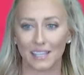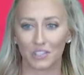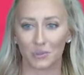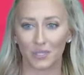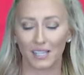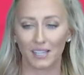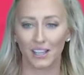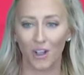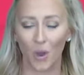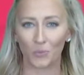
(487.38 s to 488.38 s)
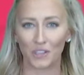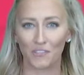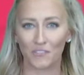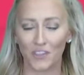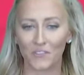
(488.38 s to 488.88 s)
century. Only
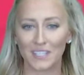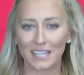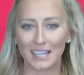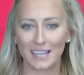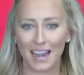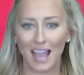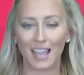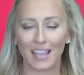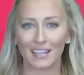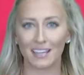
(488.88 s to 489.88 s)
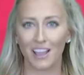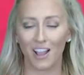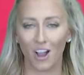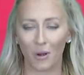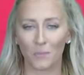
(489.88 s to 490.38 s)
59
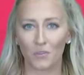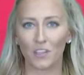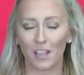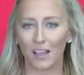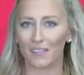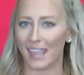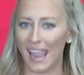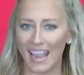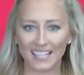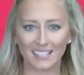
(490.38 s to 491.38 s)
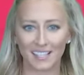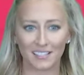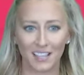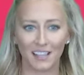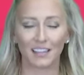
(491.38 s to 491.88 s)
are moving on. They aced
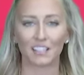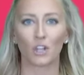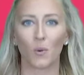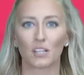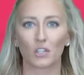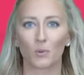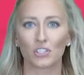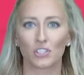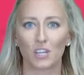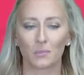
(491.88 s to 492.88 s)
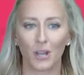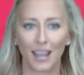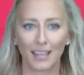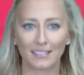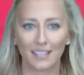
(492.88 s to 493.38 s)
it. Let's go on to question number
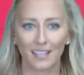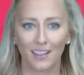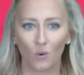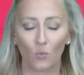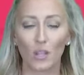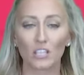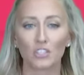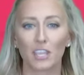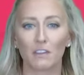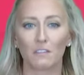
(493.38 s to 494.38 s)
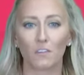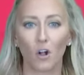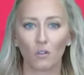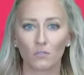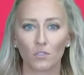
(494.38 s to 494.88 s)
8, which
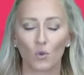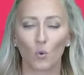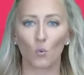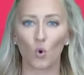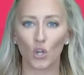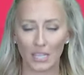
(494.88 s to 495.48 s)
involves wood